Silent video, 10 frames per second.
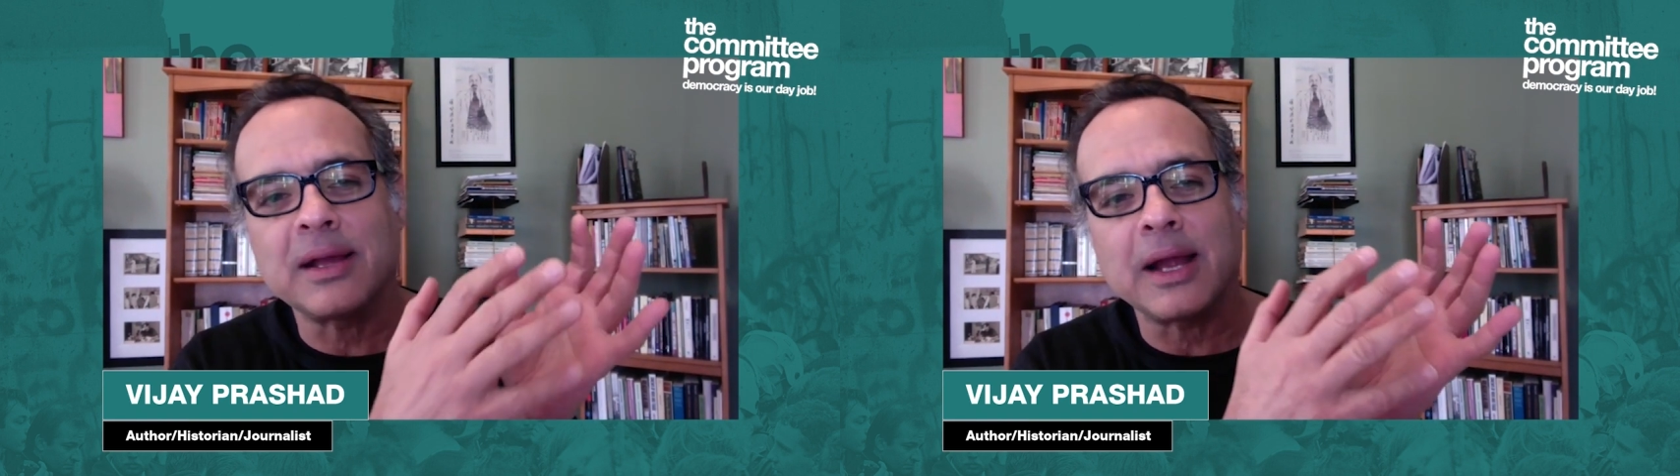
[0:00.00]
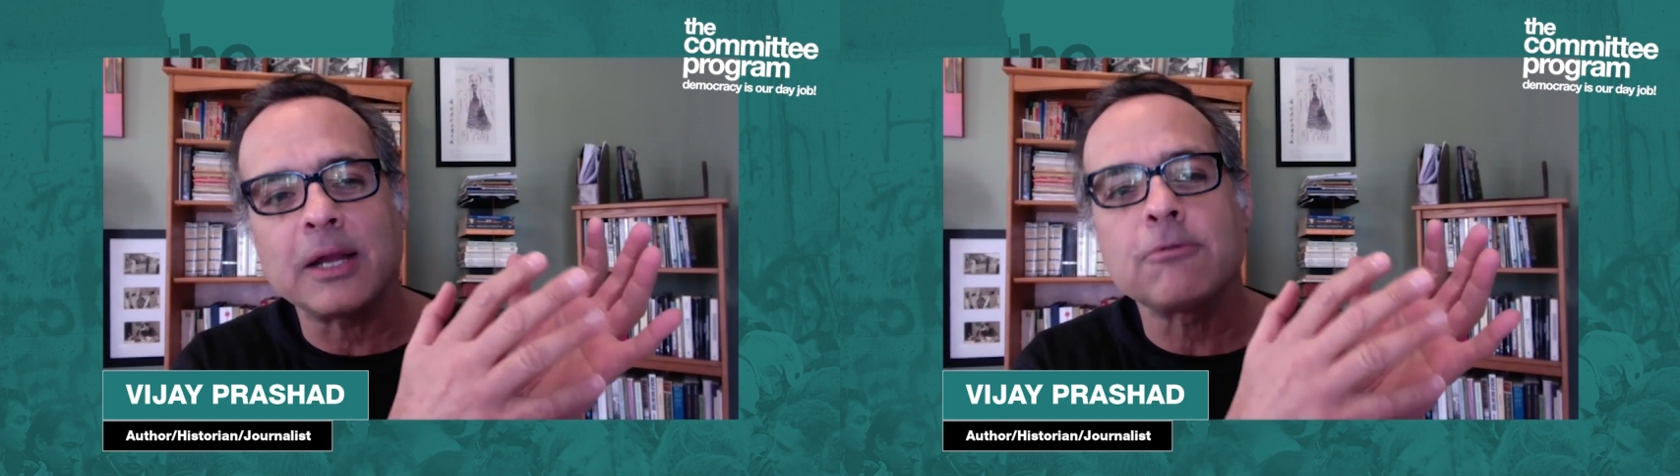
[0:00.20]
a
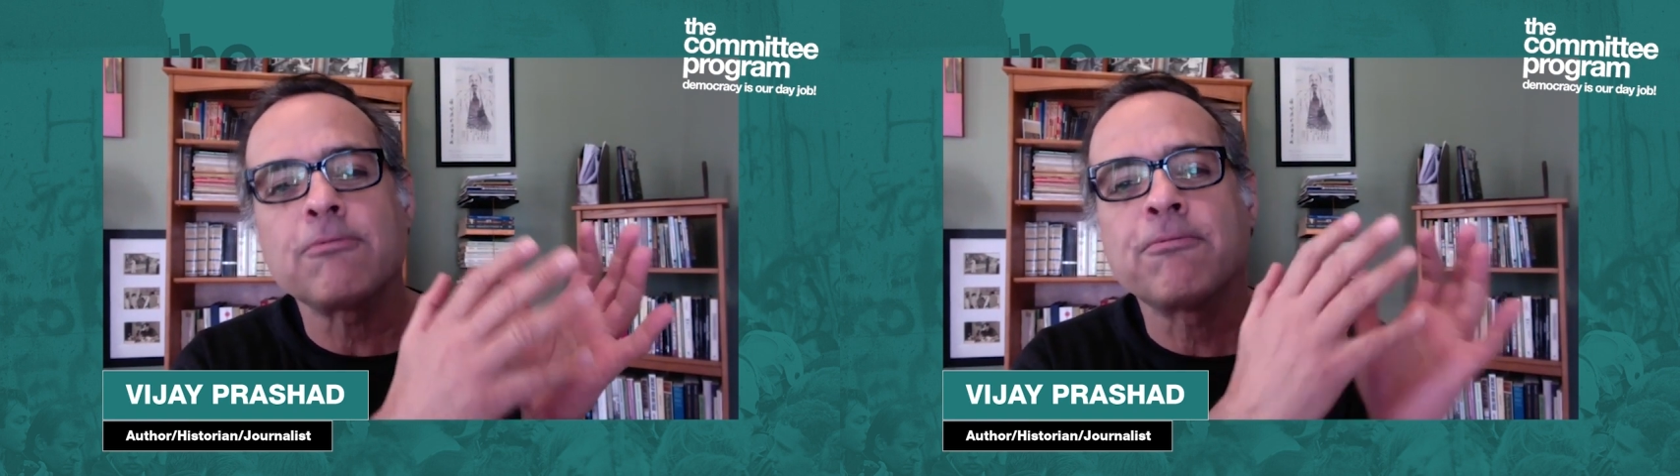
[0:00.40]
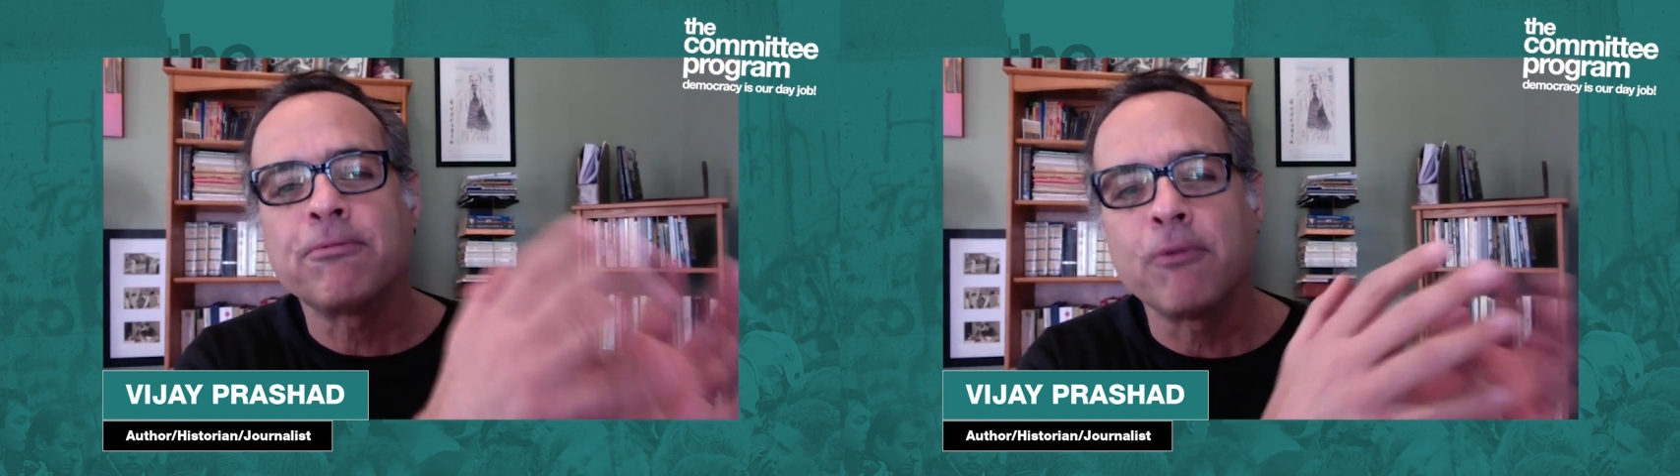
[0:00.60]
kind of
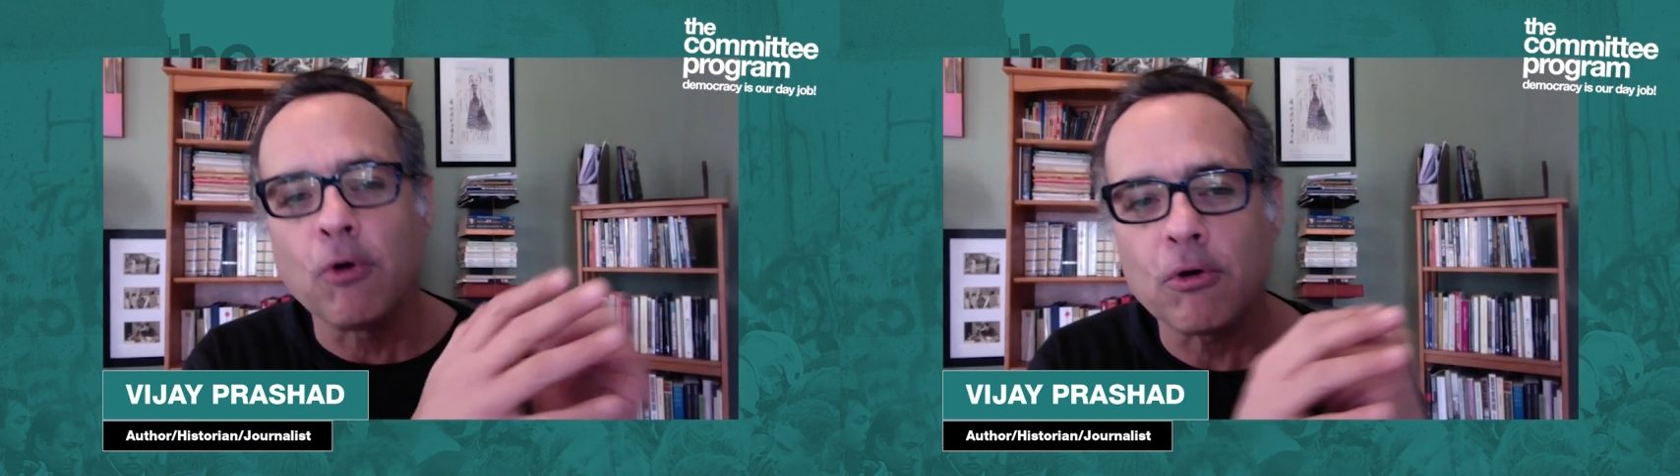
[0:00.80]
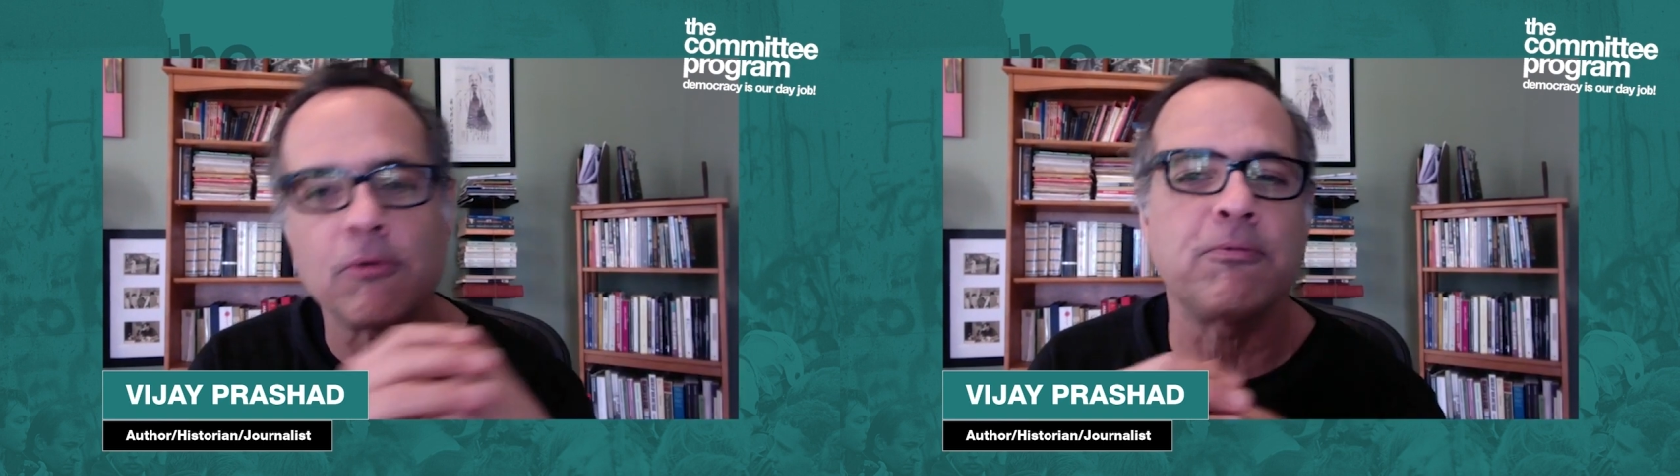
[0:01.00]

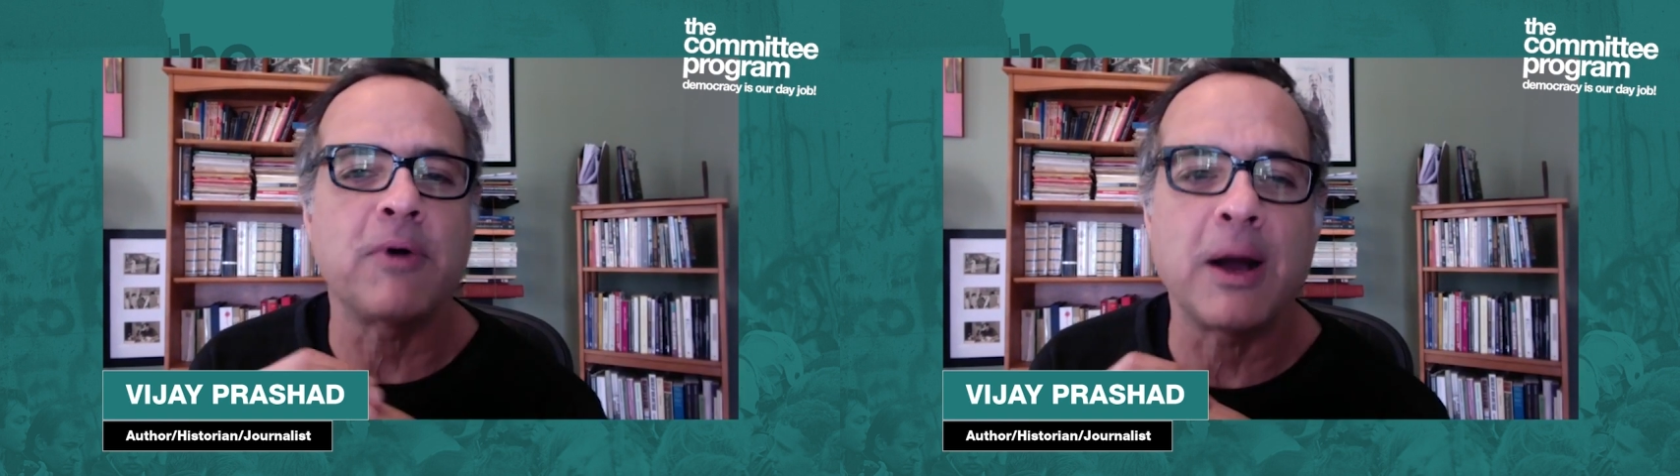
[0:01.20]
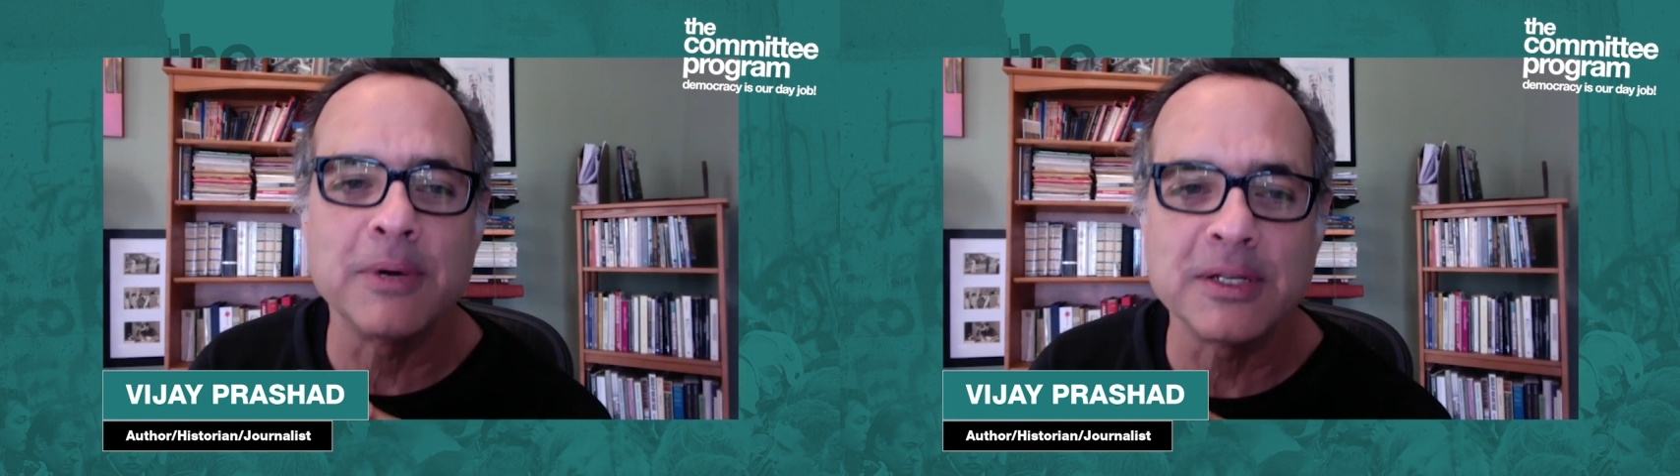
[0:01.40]
faux
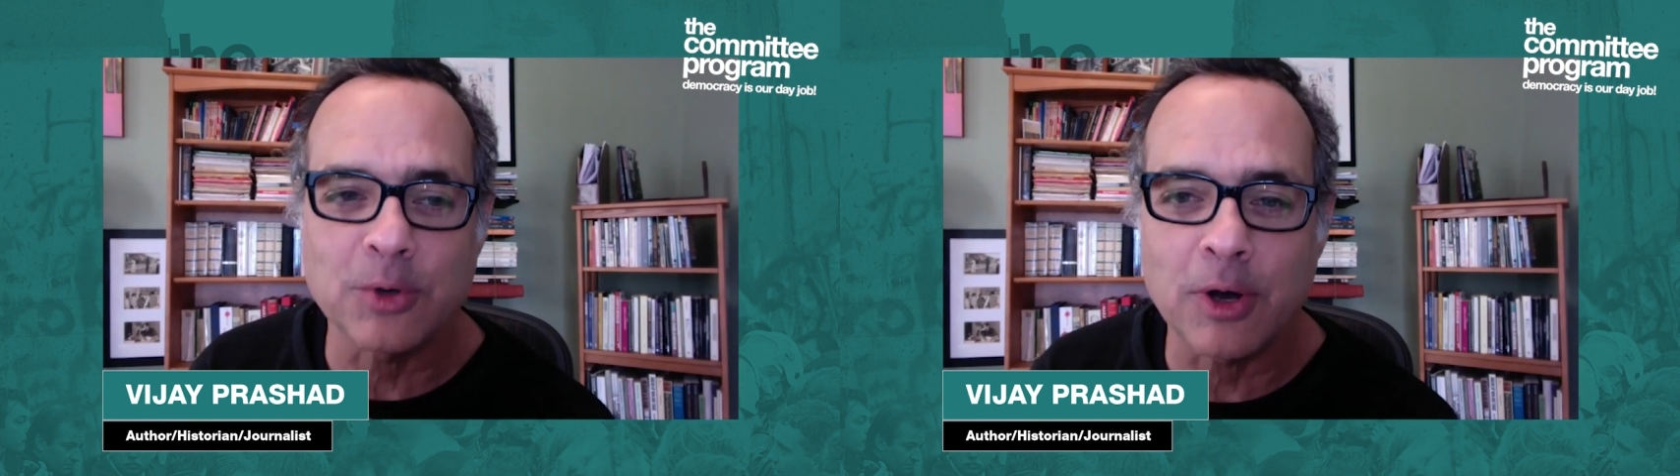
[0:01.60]
farmers